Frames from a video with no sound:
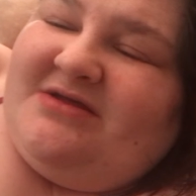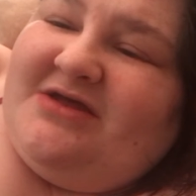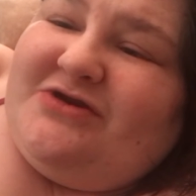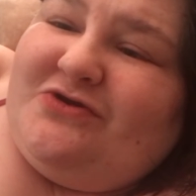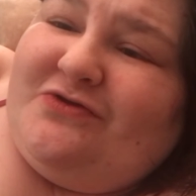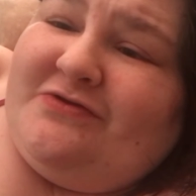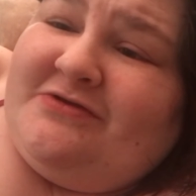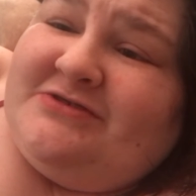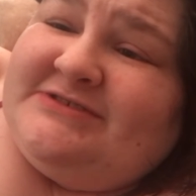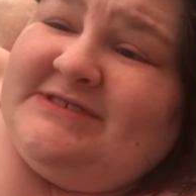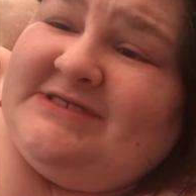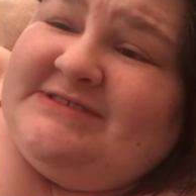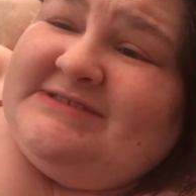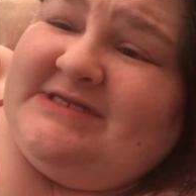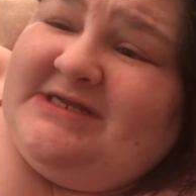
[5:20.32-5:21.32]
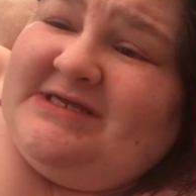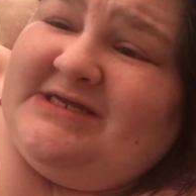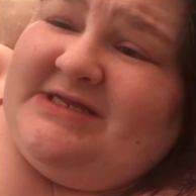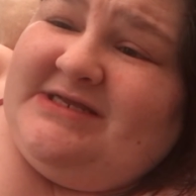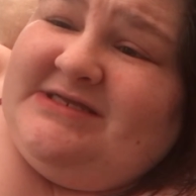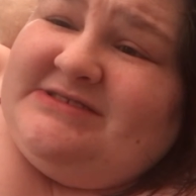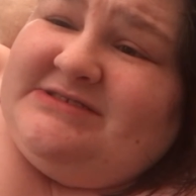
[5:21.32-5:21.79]
I know there's things that I
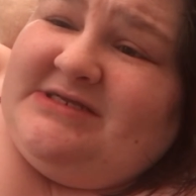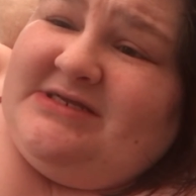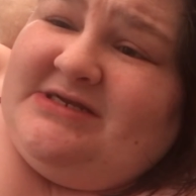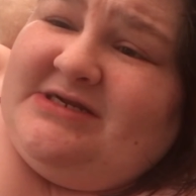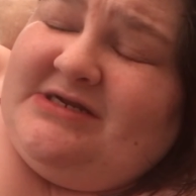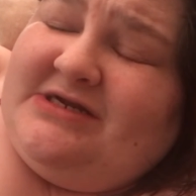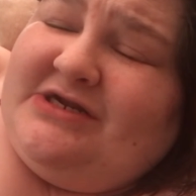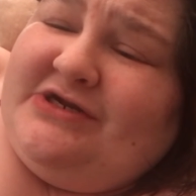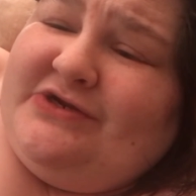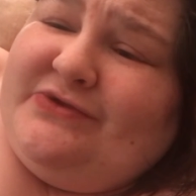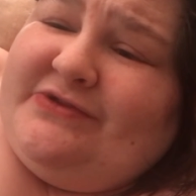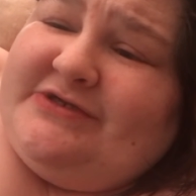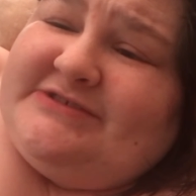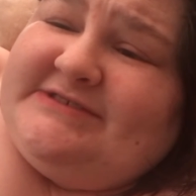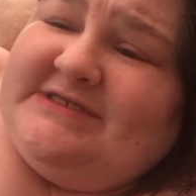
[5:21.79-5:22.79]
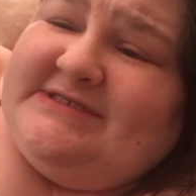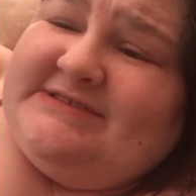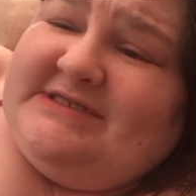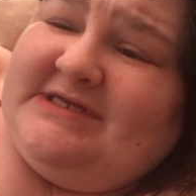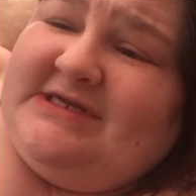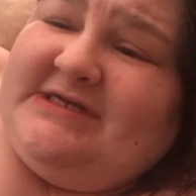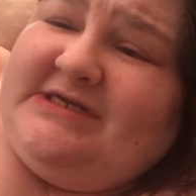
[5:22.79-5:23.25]
gotta get done, and I know there's things
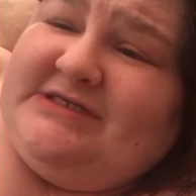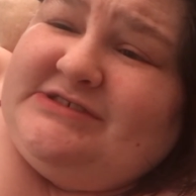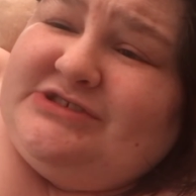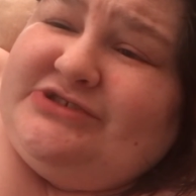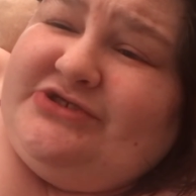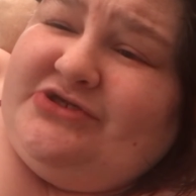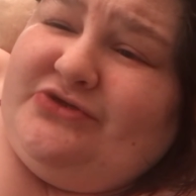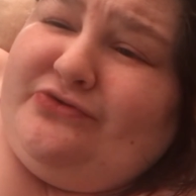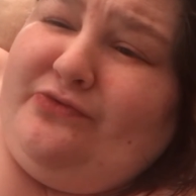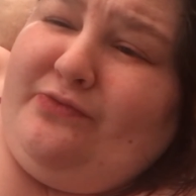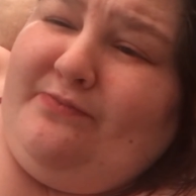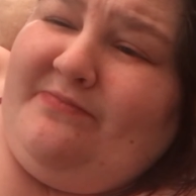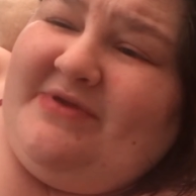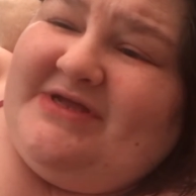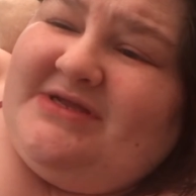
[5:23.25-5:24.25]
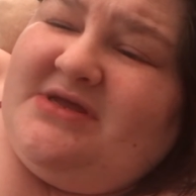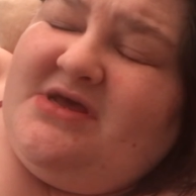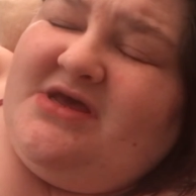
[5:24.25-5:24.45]
that I need to do, but